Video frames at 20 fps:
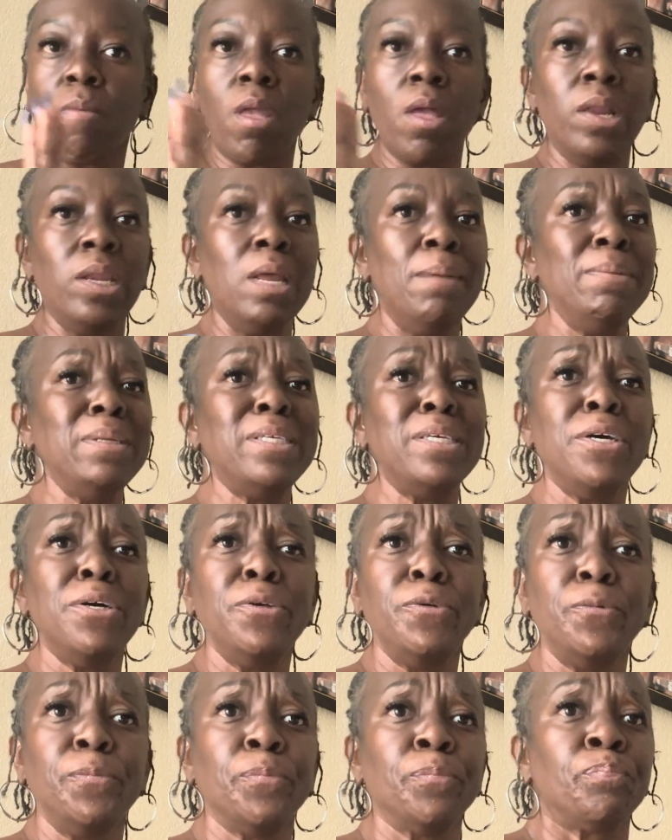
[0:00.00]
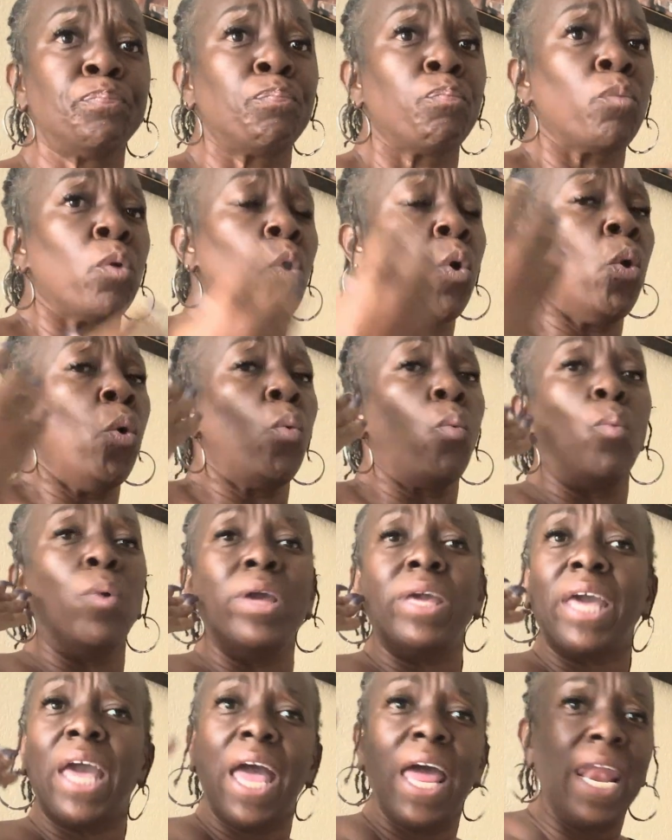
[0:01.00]
let me tell you, we
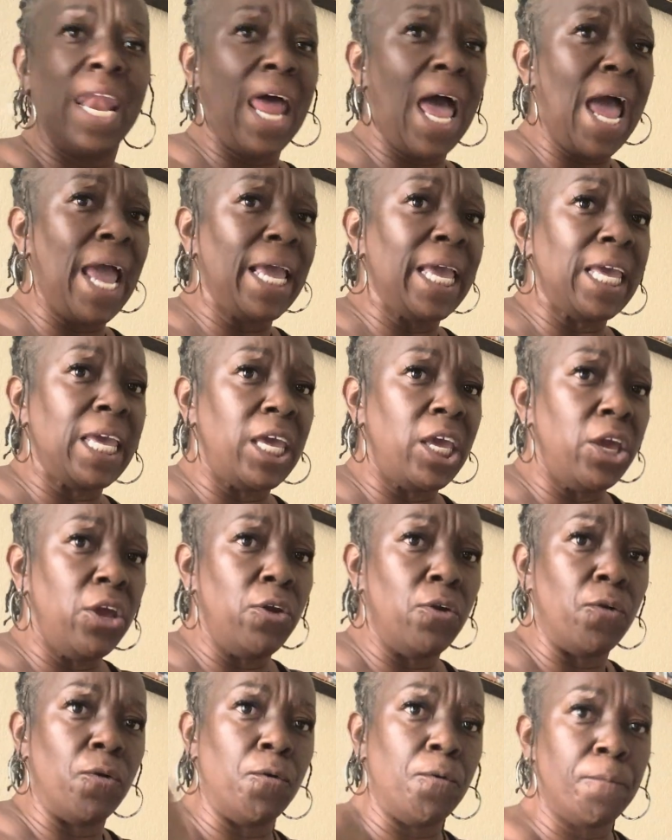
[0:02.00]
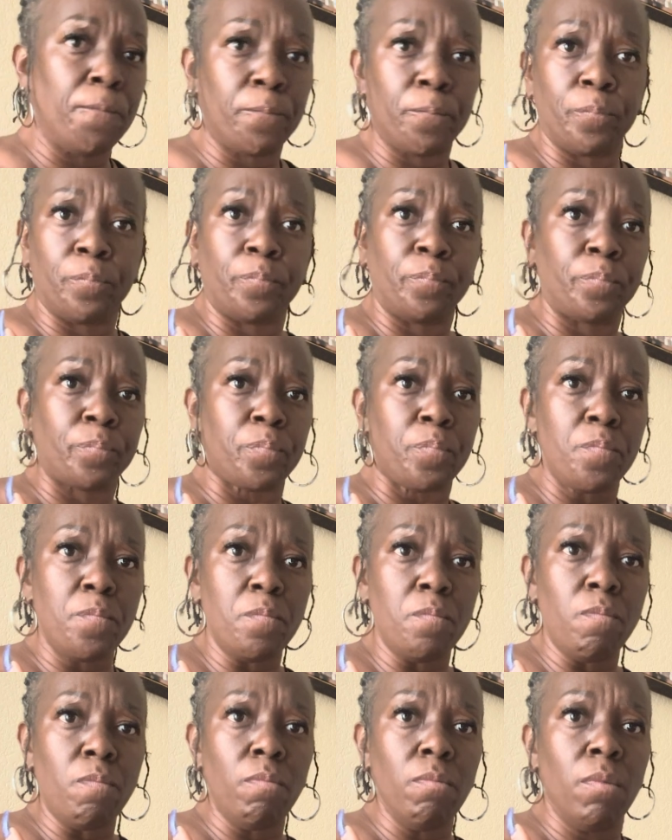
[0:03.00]
cannot hear
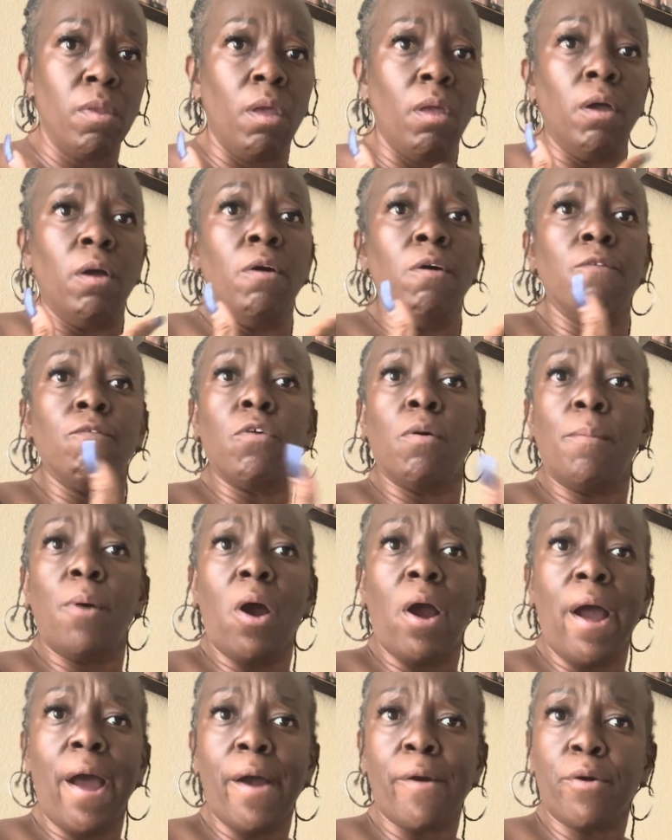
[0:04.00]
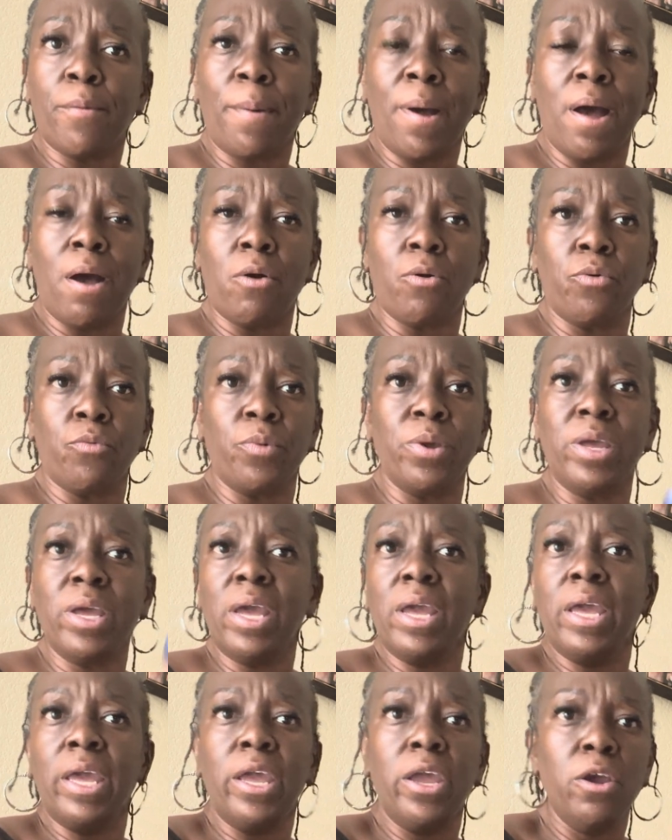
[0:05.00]
from our higher power. We
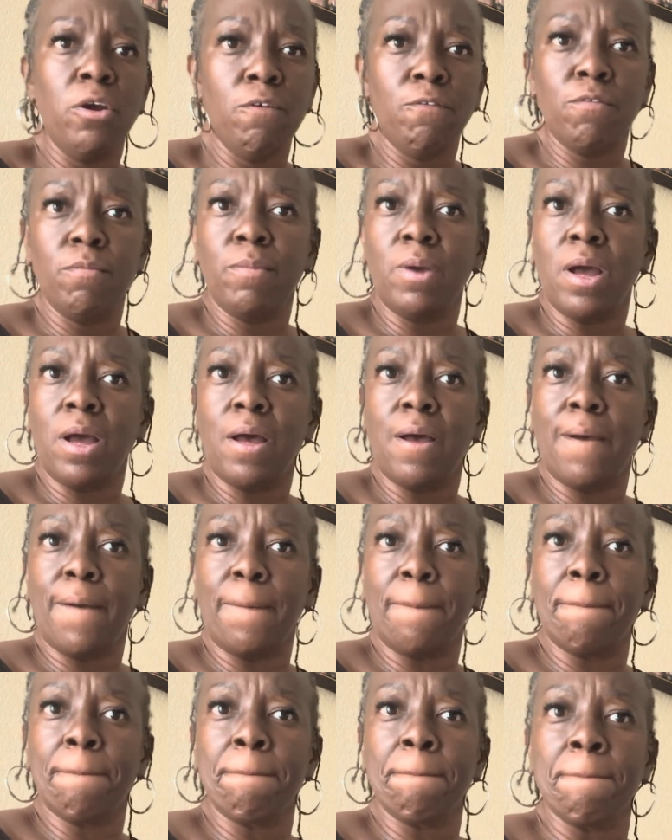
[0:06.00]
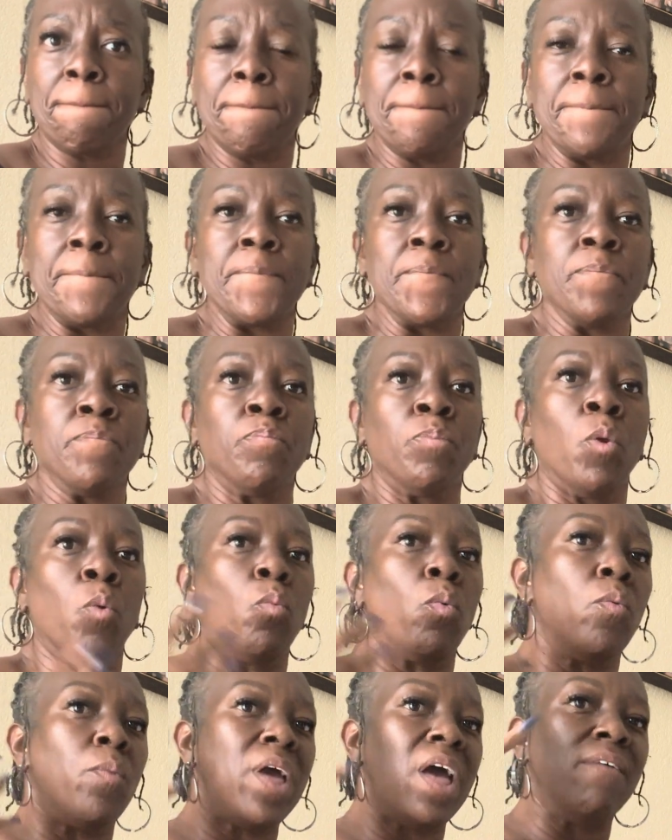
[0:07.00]
can't hear from God
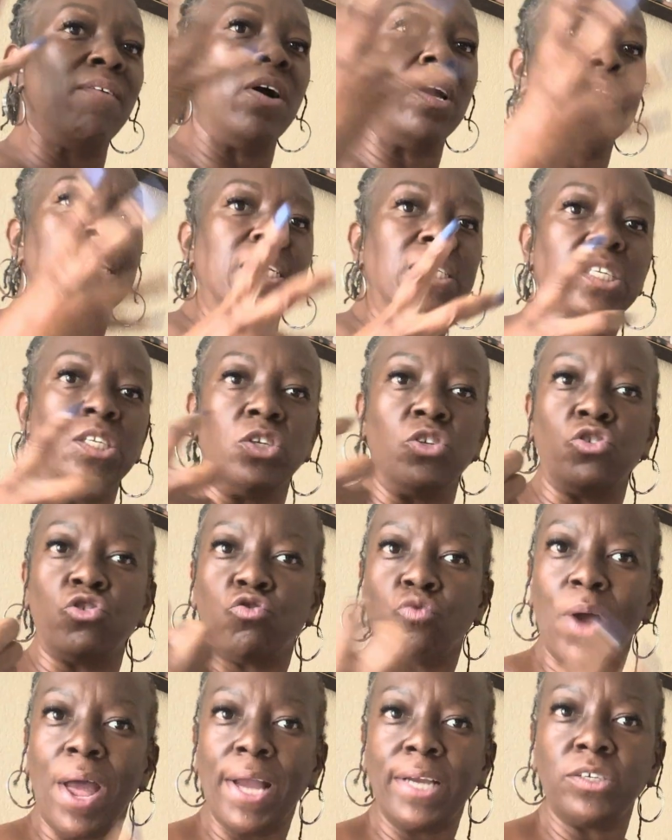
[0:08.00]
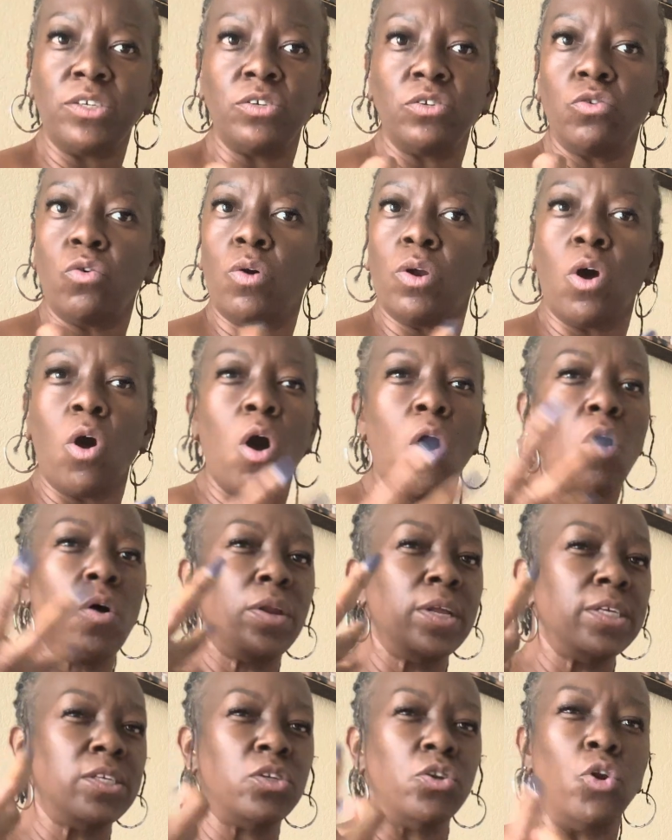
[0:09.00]
when we have all these distractions going on, all
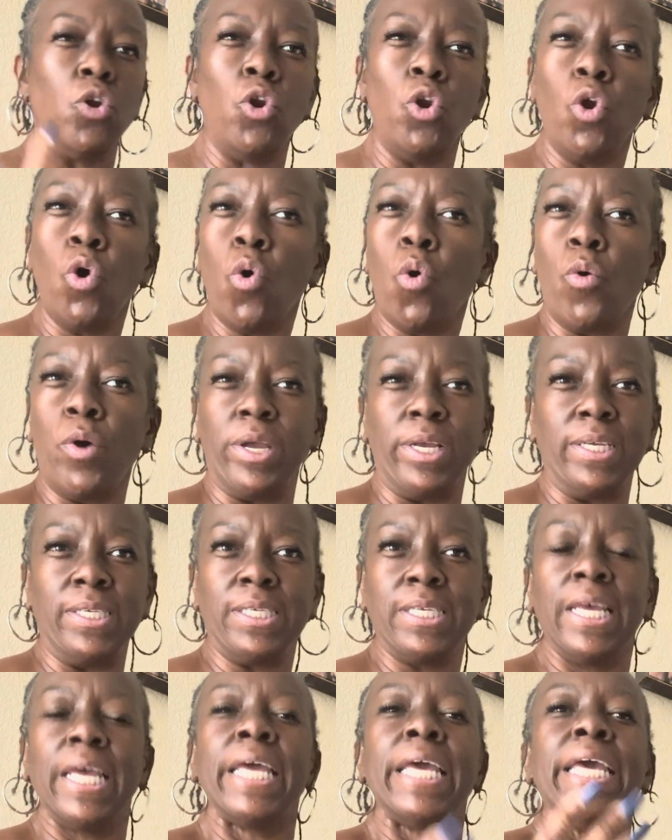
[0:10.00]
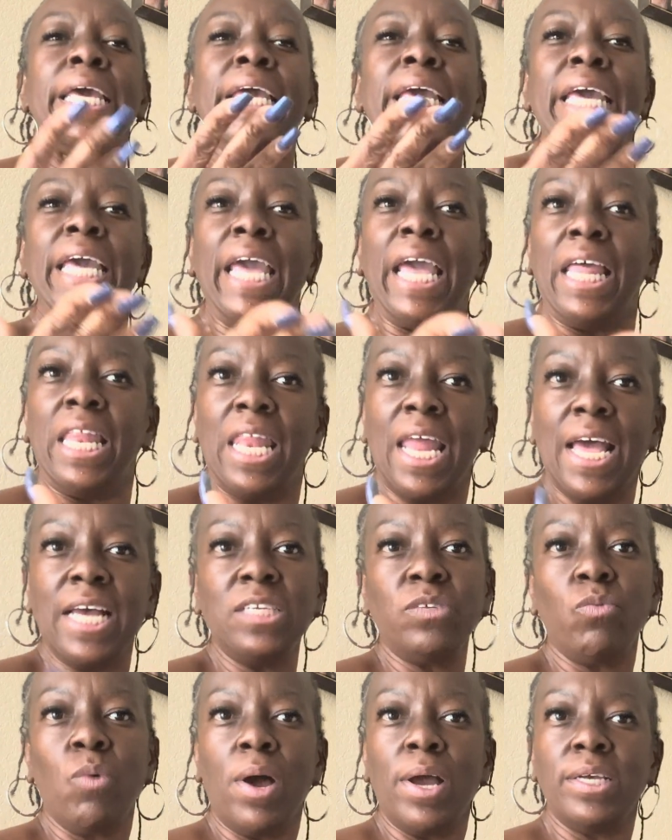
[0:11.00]
this noise. And that's
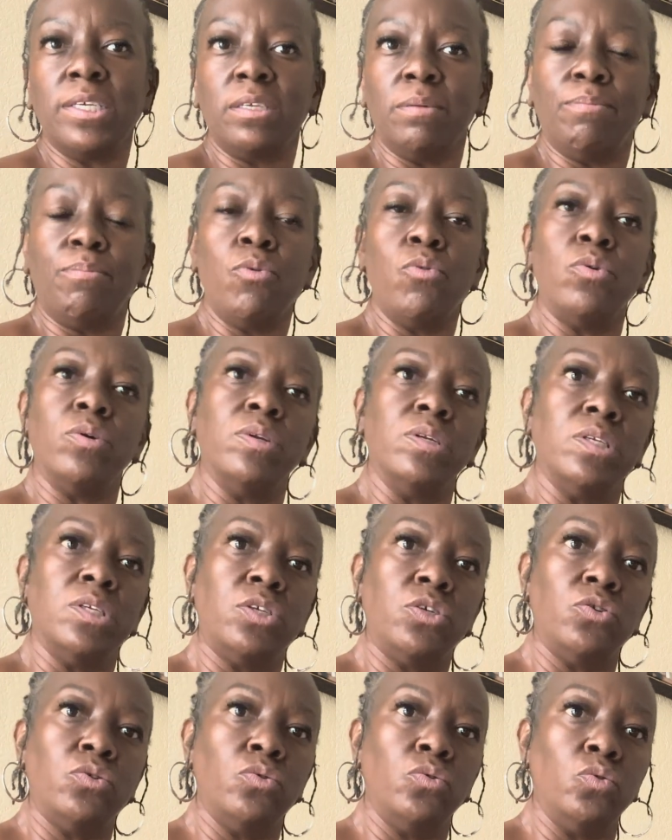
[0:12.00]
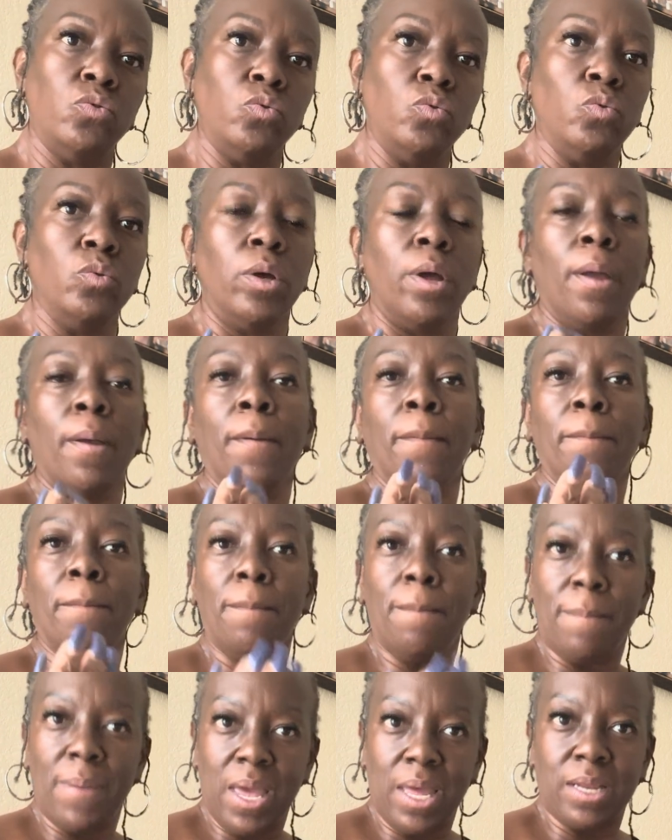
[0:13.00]
why it's important to
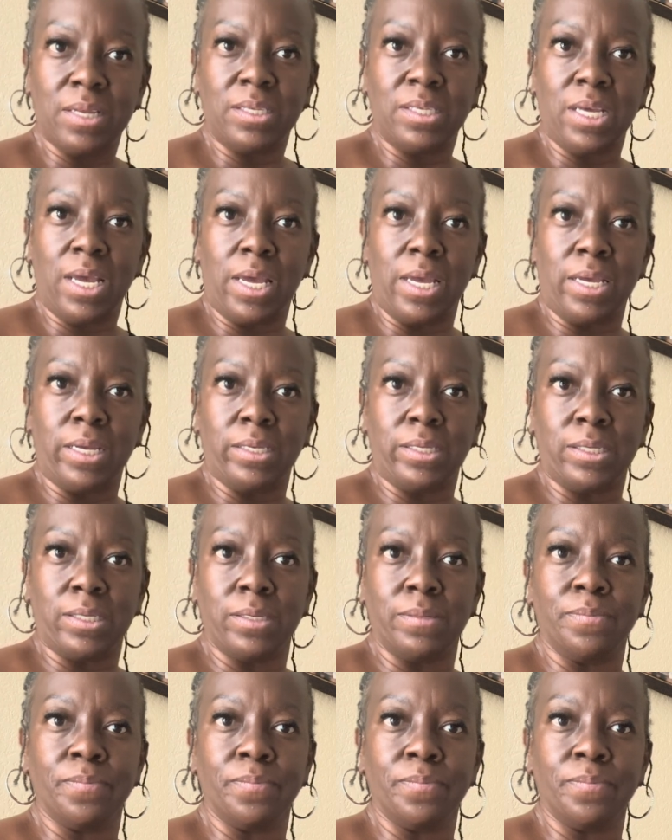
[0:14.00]
meditate.